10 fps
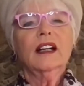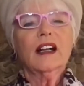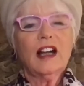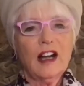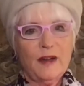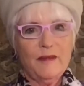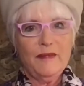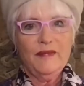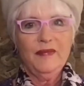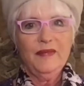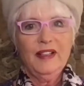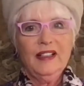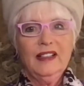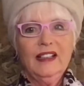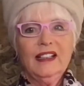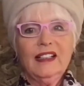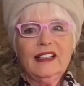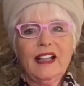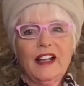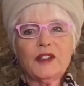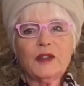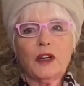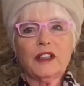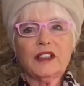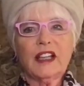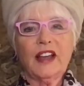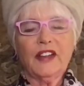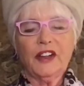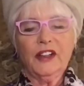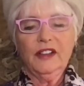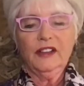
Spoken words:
Come, let us work together.